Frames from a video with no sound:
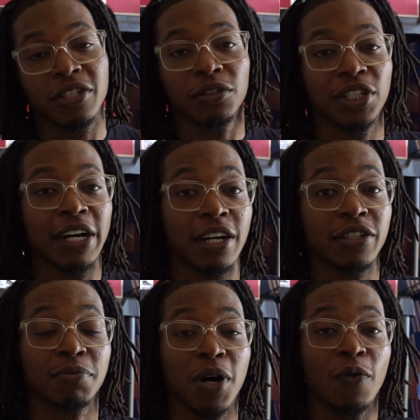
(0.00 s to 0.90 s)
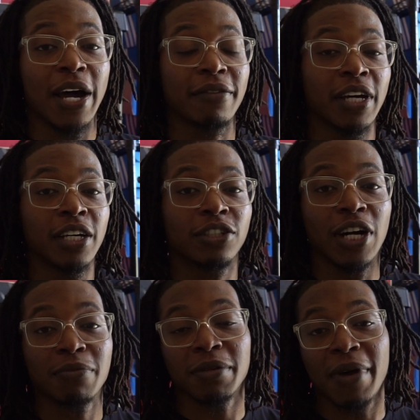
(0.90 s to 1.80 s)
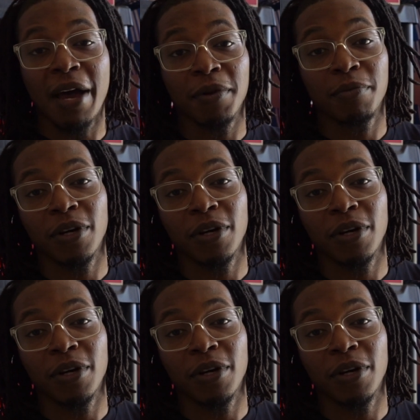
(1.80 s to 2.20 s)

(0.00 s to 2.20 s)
So shout out to my wife, drop some happy